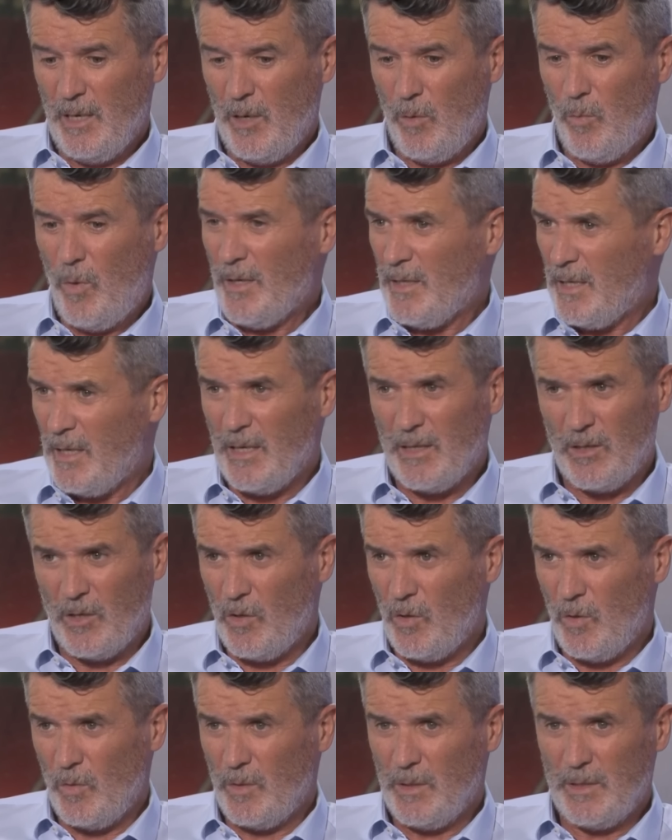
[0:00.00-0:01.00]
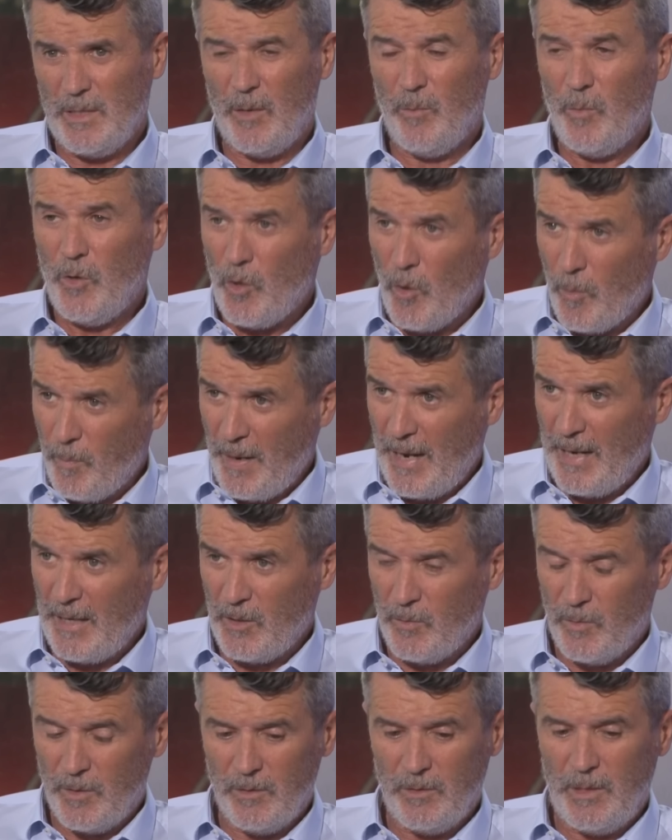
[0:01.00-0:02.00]
And what they need to do is, again, we go
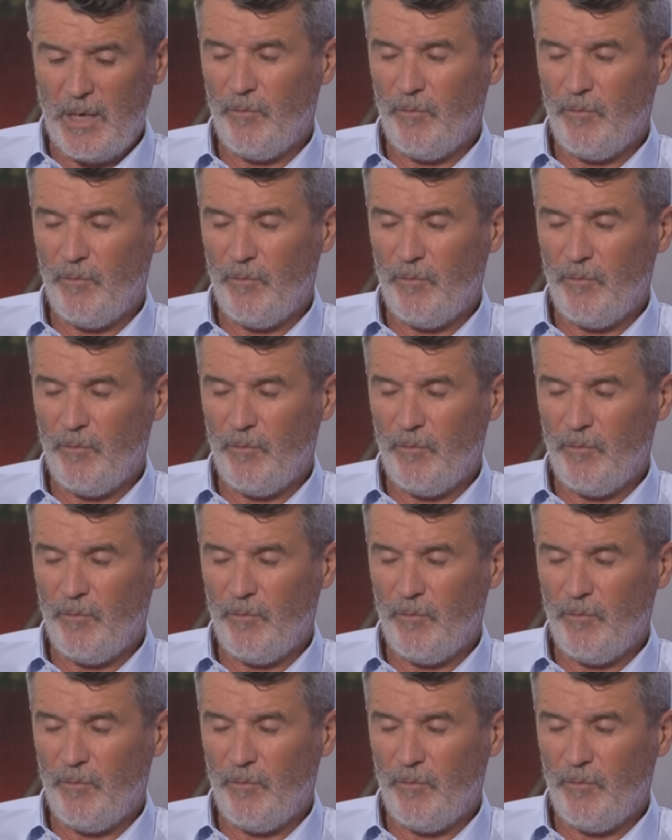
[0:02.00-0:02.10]
back to it,